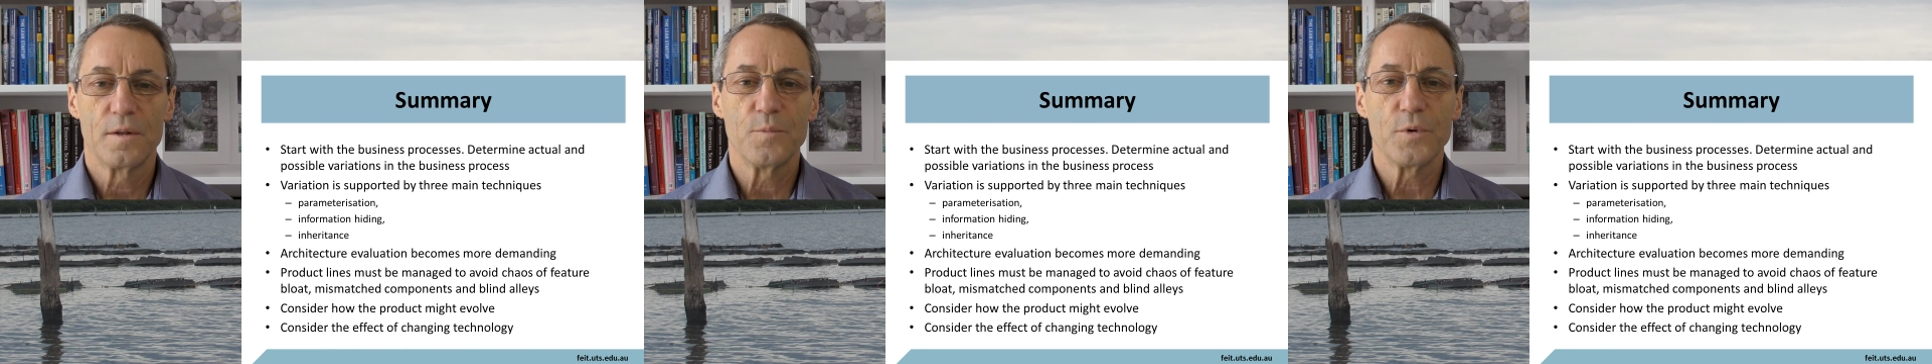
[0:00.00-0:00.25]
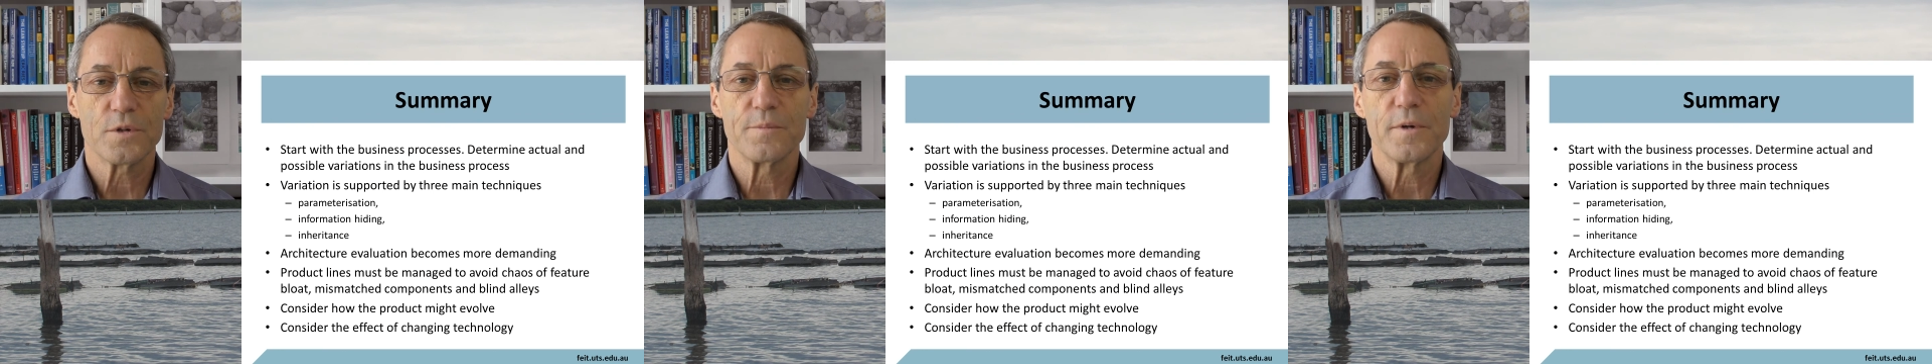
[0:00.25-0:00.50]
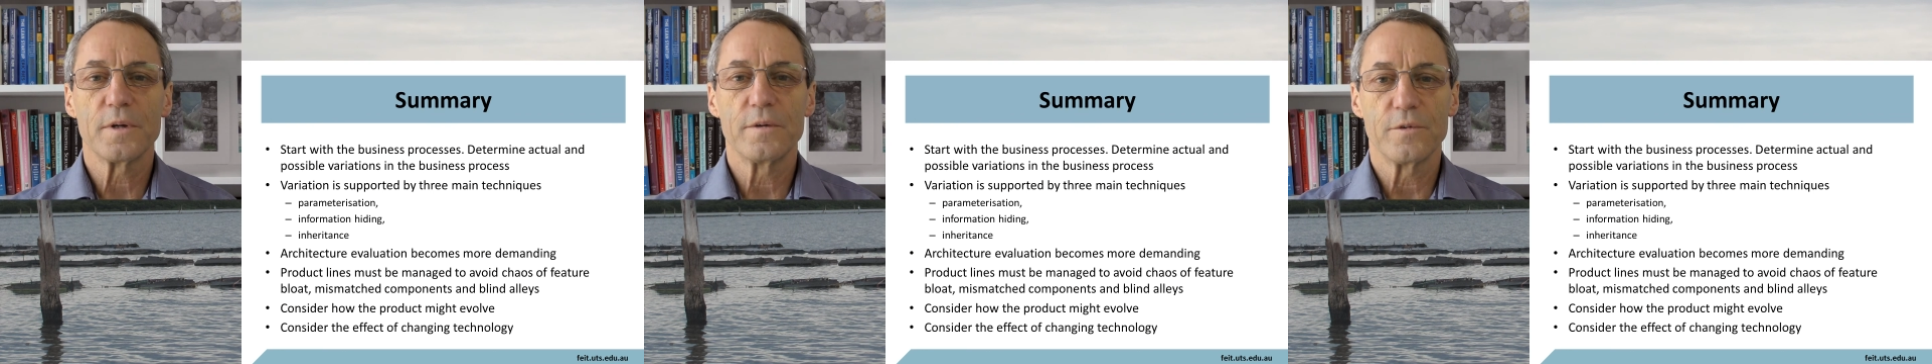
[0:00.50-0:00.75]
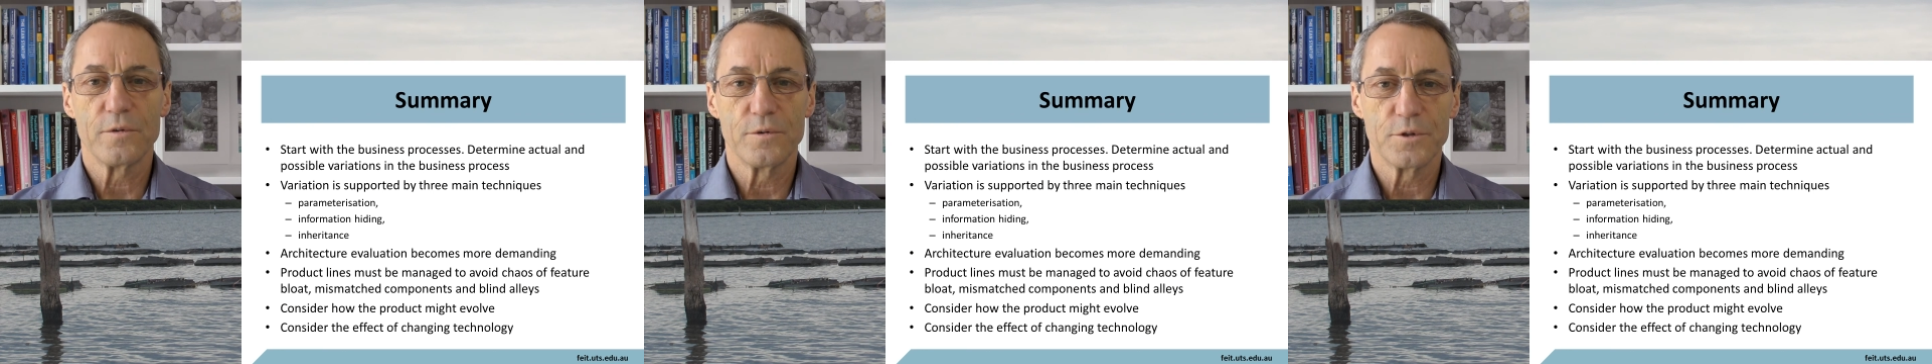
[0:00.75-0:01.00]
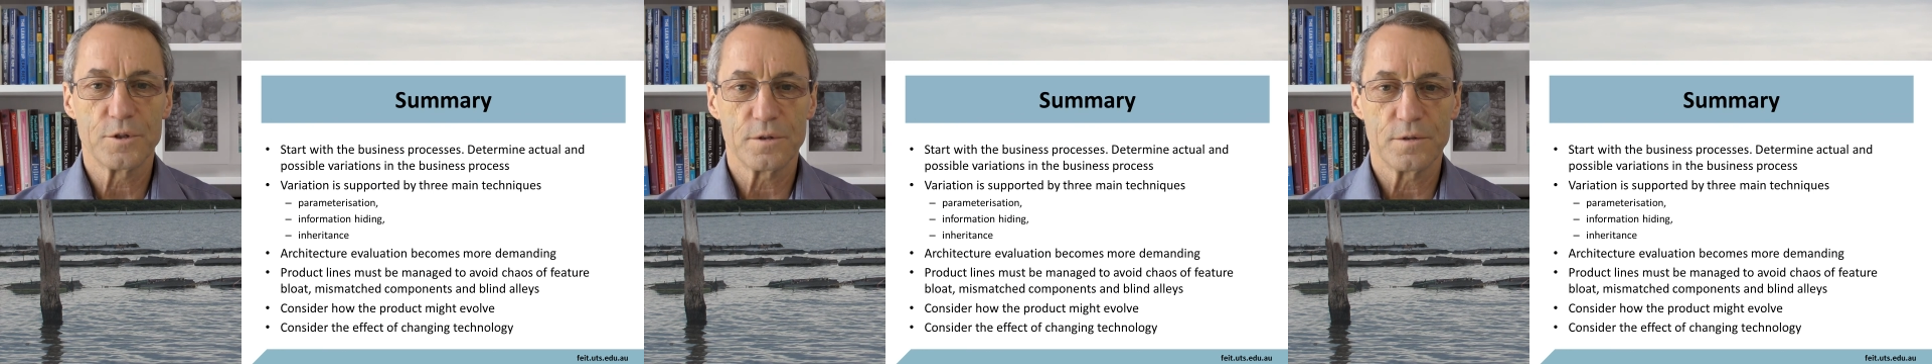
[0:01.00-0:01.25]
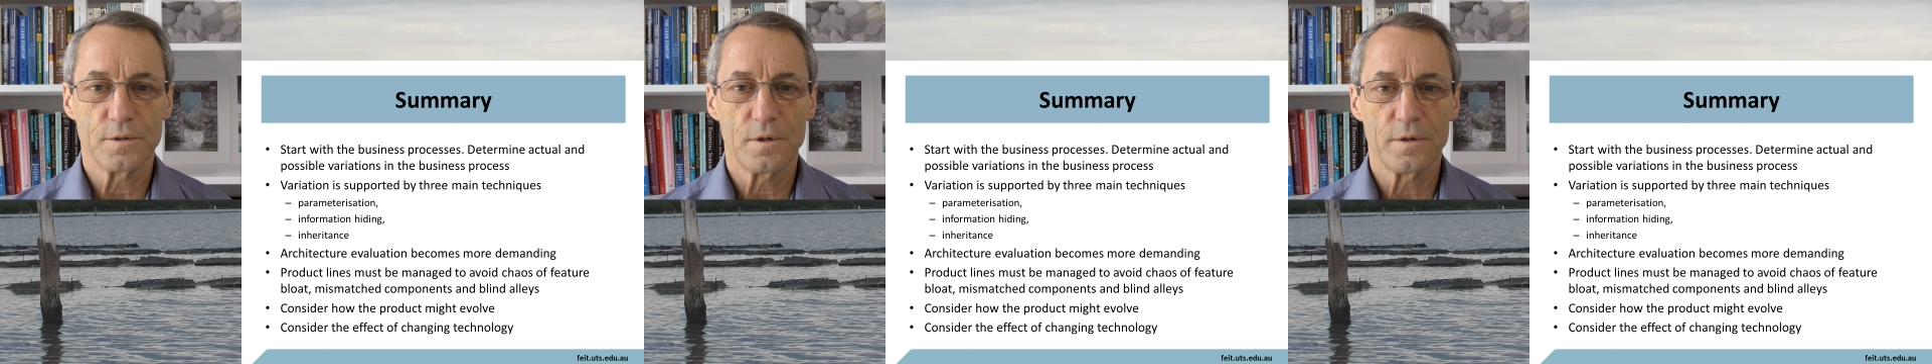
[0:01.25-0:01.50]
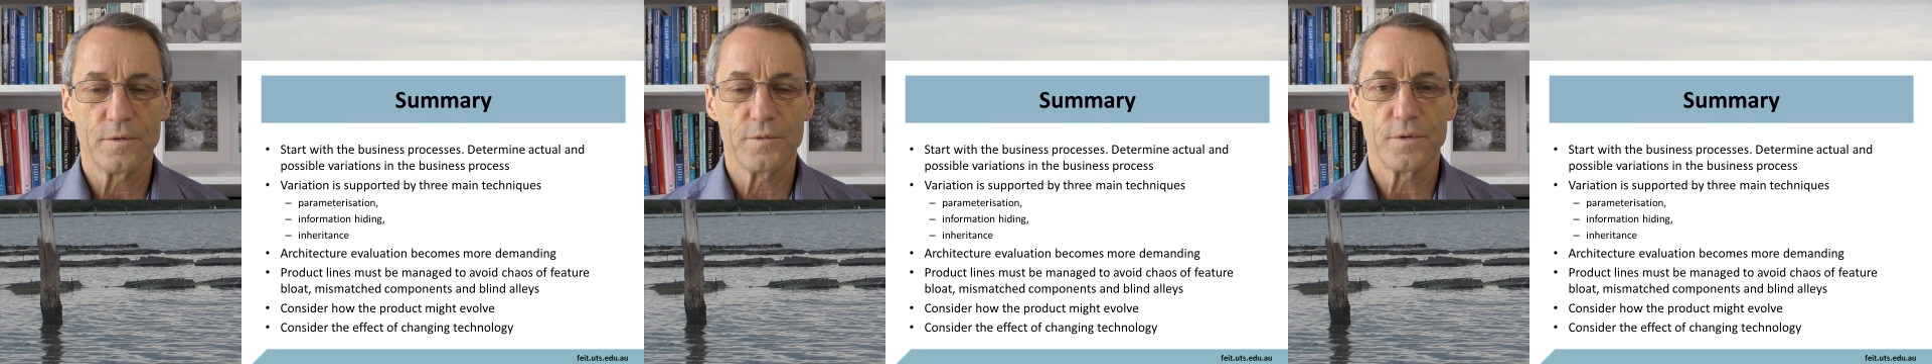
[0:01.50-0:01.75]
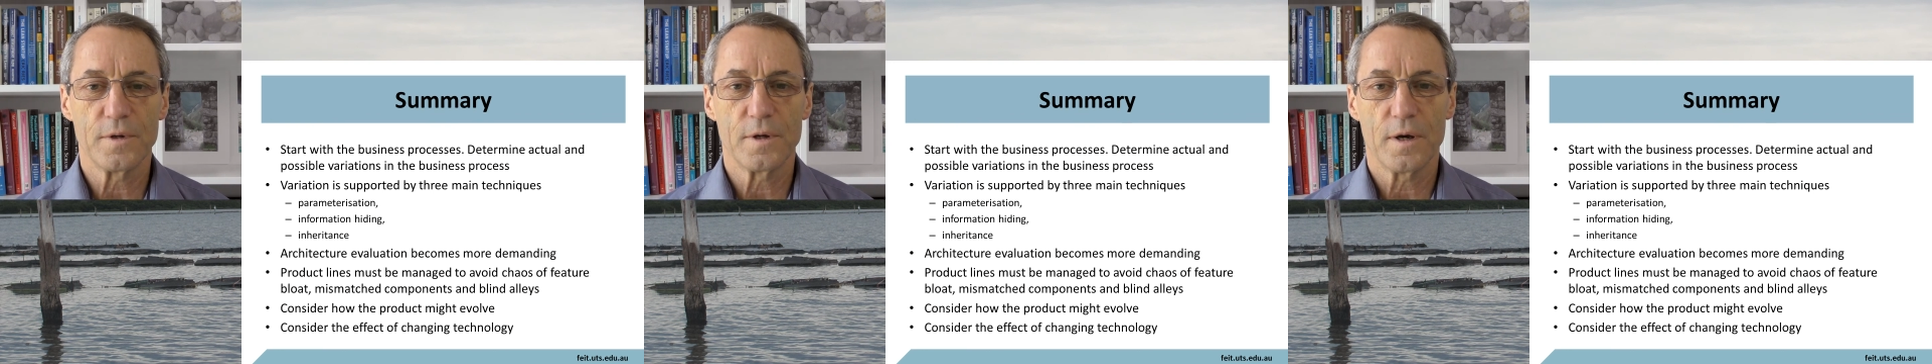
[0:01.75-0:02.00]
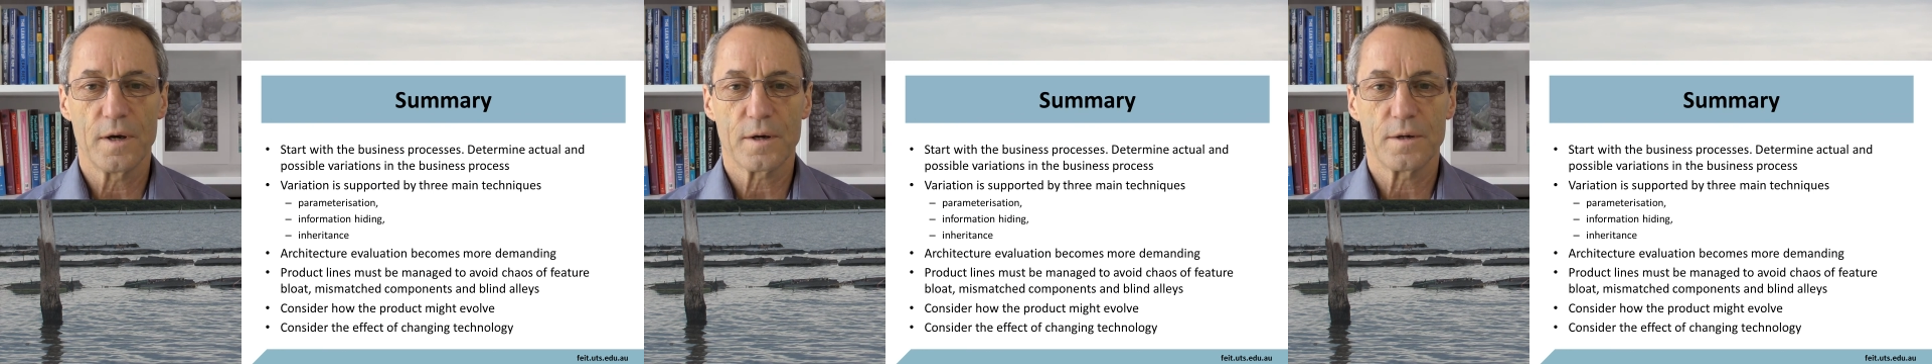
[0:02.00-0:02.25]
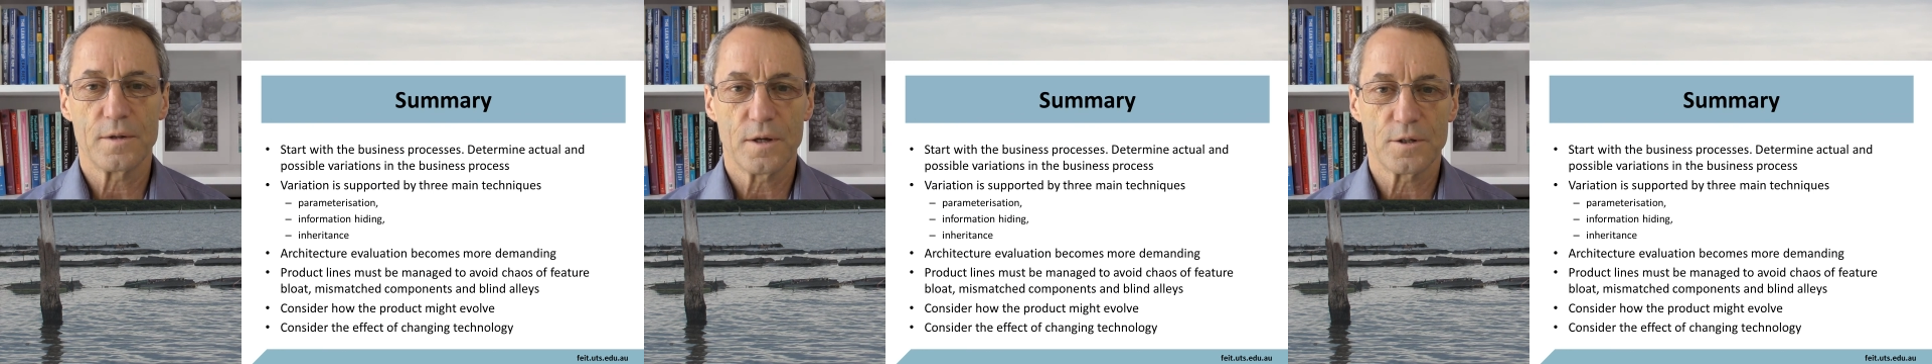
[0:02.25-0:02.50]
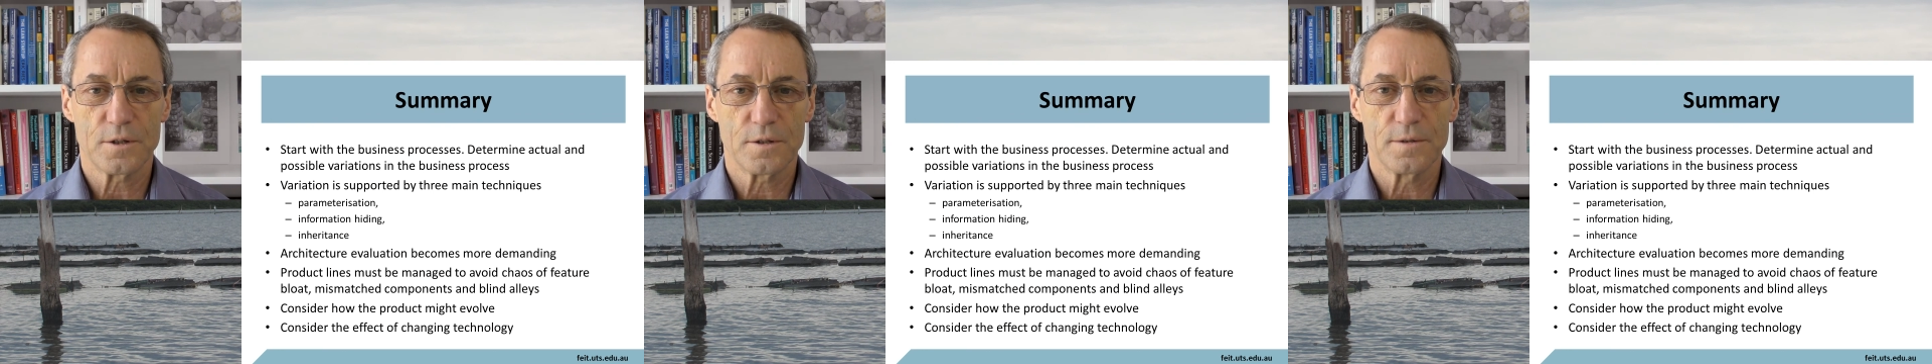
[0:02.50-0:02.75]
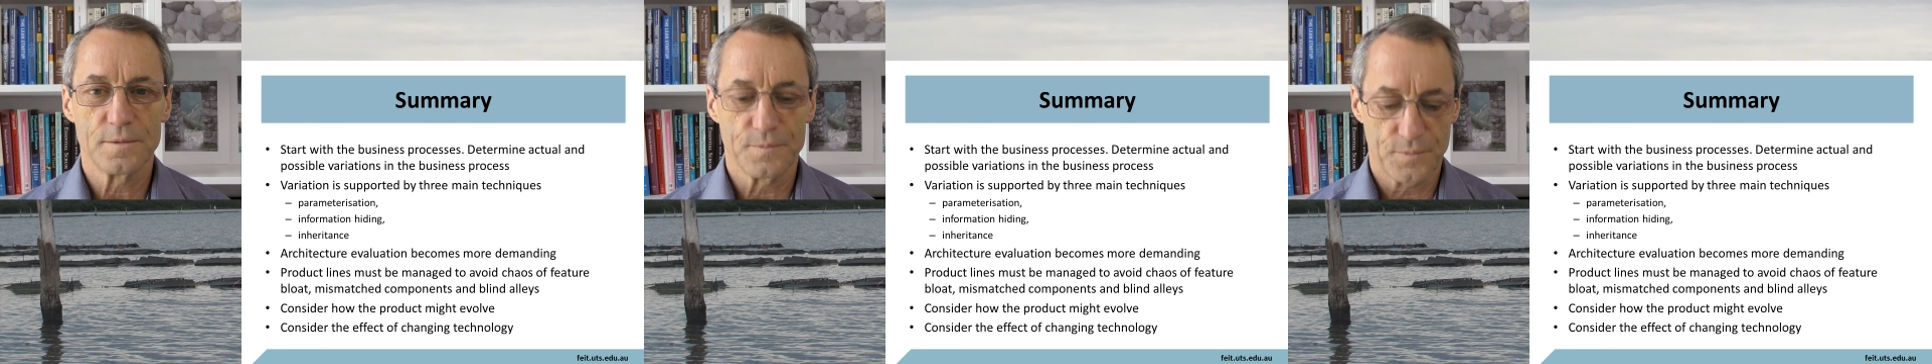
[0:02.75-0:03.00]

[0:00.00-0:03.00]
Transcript: the possible evolution of the architecture,